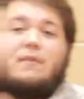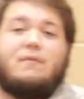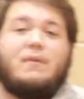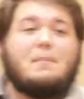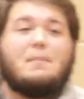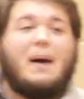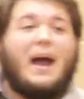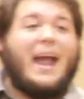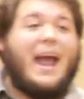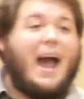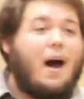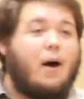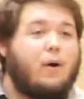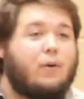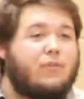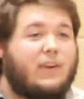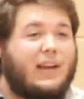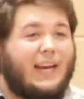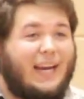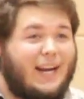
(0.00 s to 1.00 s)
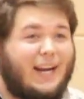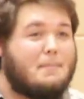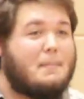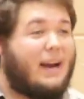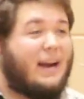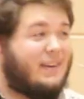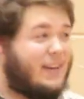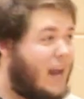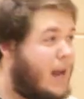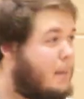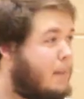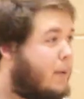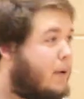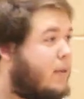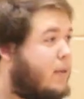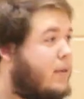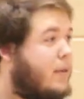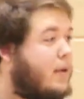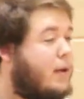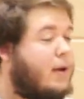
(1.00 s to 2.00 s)
in my house and eat at my
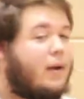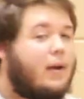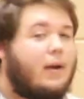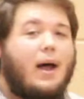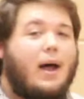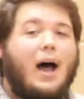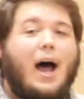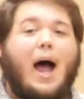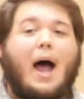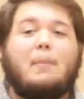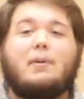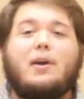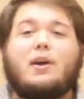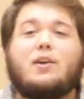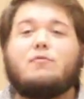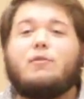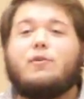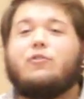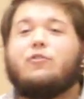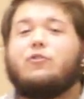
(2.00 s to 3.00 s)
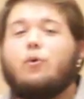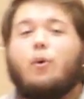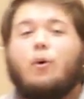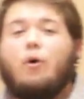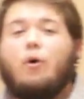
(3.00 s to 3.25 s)
table. I'm going to restore